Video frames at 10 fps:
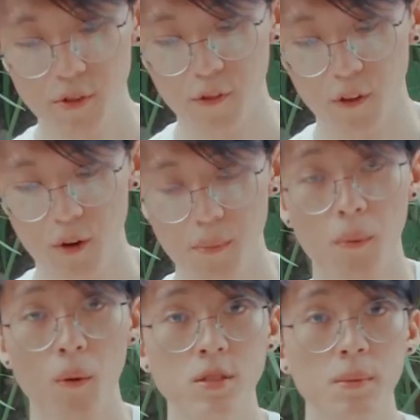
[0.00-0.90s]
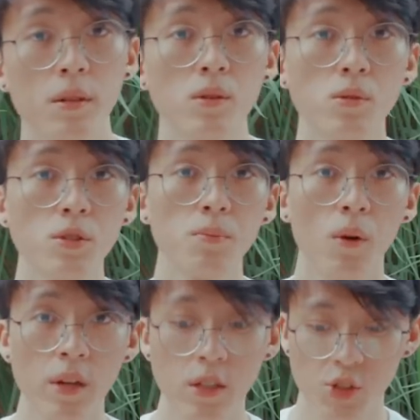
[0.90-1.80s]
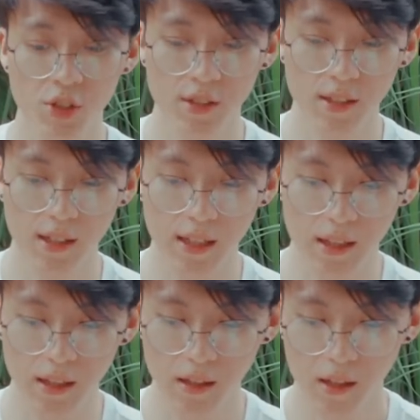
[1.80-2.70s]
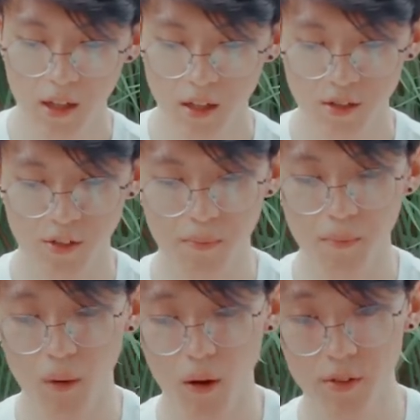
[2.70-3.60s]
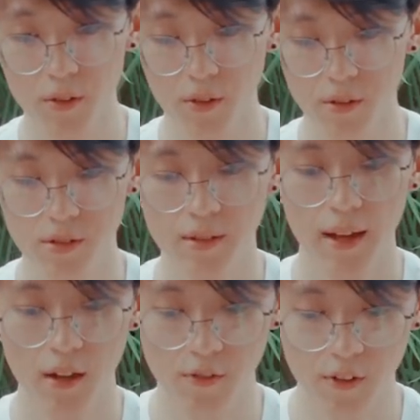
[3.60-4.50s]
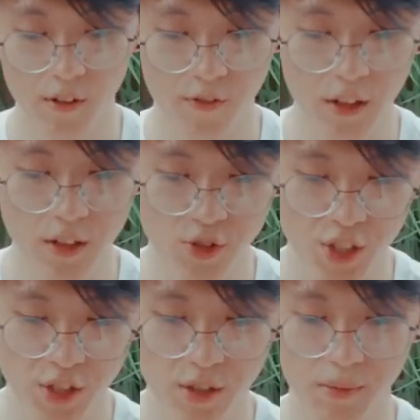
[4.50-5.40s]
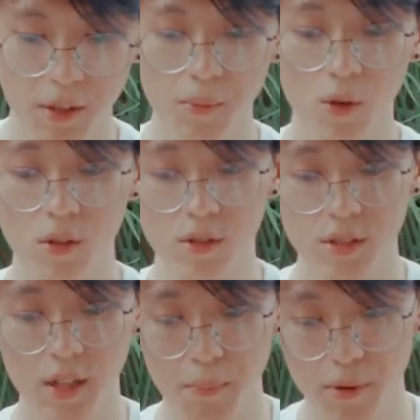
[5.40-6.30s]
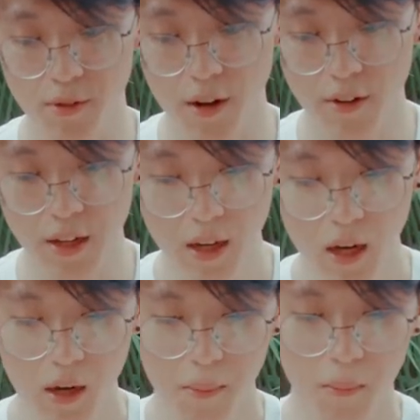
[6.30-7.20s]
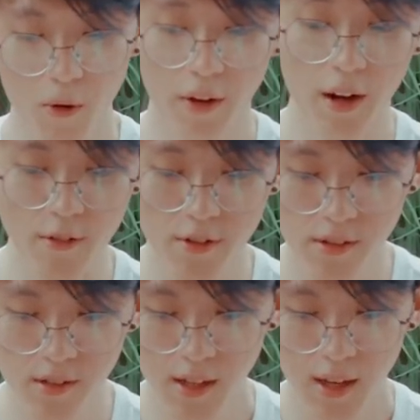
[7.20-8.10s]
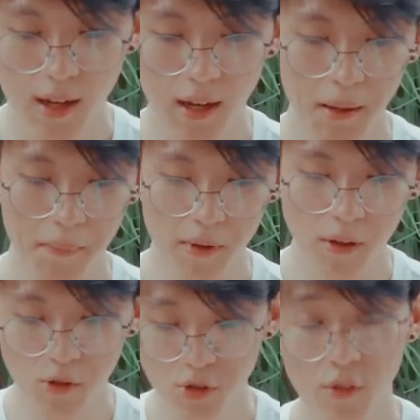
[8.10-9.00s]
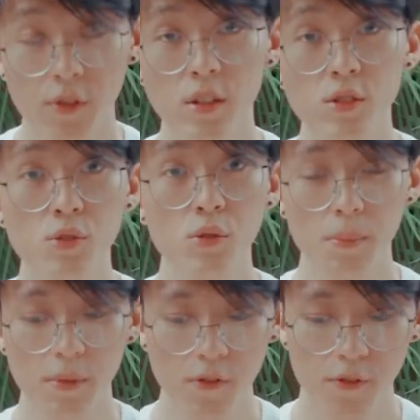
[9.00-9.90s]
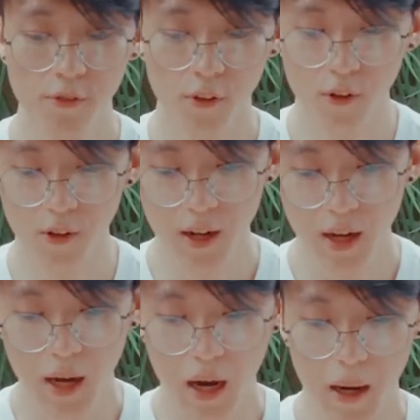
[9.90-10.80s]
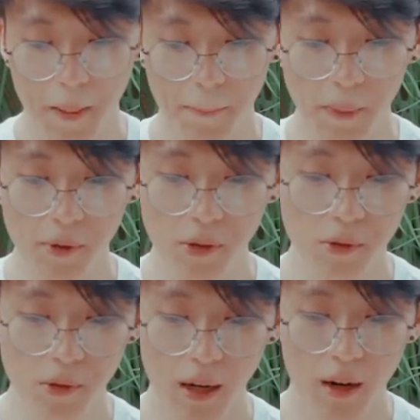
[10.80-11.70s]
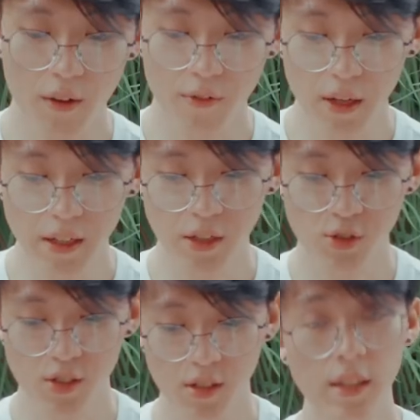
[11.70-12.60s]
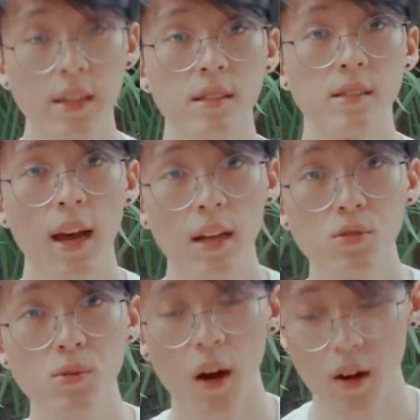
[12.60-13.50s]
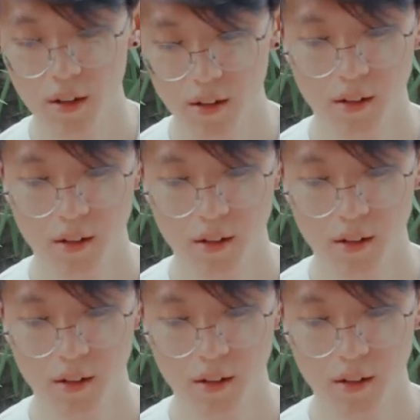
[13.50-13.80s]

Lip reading: for someone who is more interested in the sort of modern style of illustration, something more contemporary, more current. Also very suitable for people who are really interested in tattoo art.